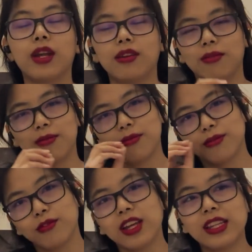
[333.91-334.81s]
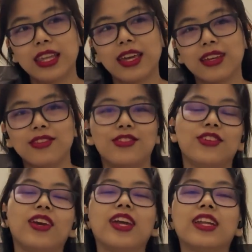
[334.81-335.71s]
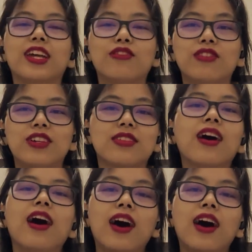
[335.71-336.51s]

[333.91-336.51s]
But one thing she hated was